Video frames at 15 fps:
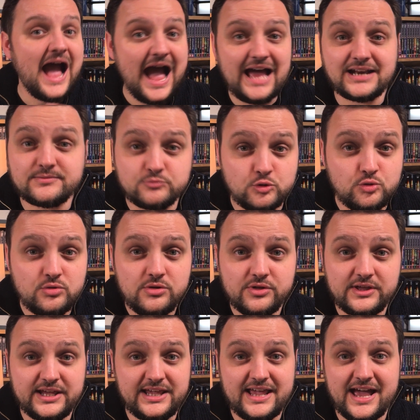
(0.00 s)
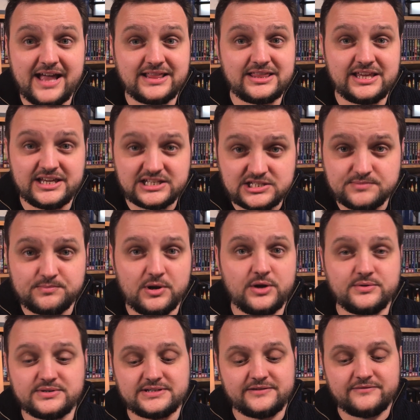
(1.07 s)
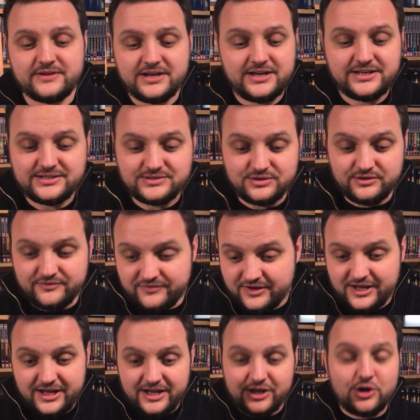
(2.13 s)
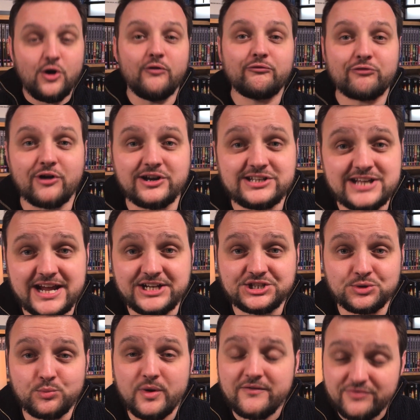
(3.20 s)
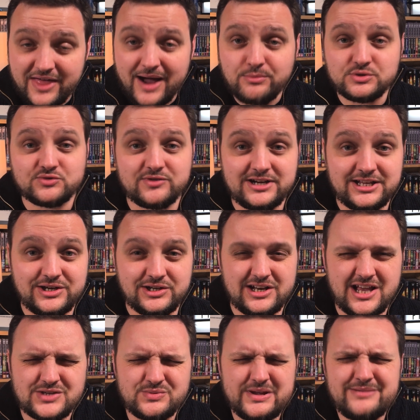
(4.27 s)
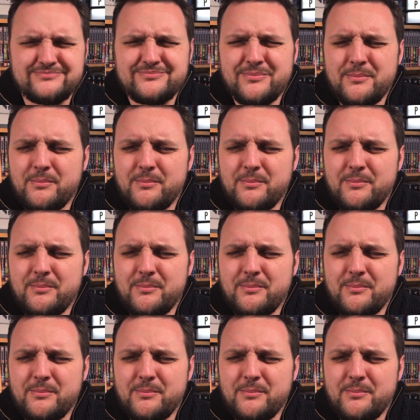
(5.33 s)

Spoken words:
Admiral that he had the explosive sort of confrontation with, that was really good last week.